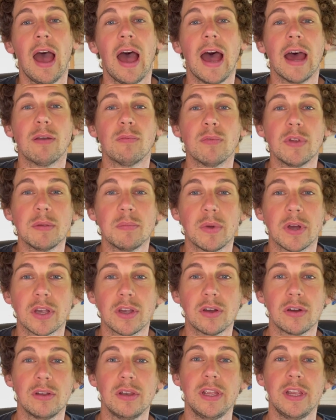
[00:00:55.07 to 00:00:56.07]
and read my
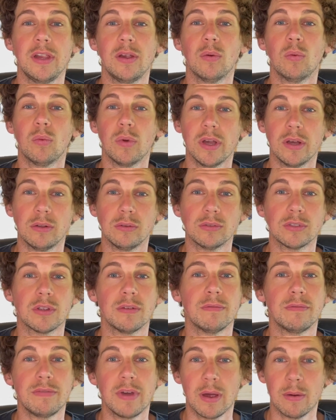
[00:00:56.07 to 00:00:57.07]
colleague Will's
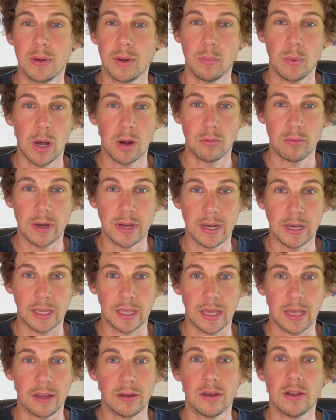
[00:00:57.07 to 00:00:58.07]
very well written
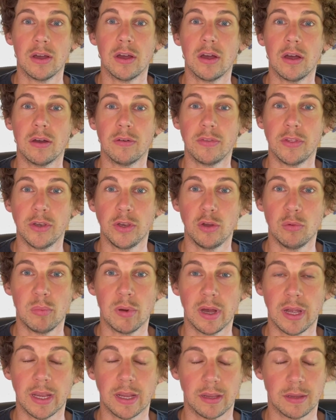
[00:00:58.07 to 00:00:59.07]
account of the new
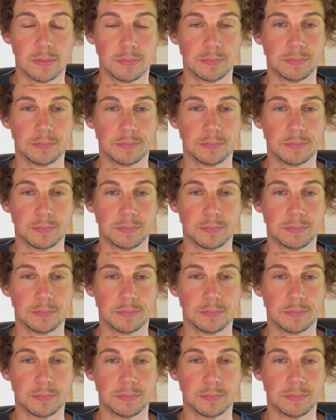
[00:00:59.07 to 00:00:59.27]
bike.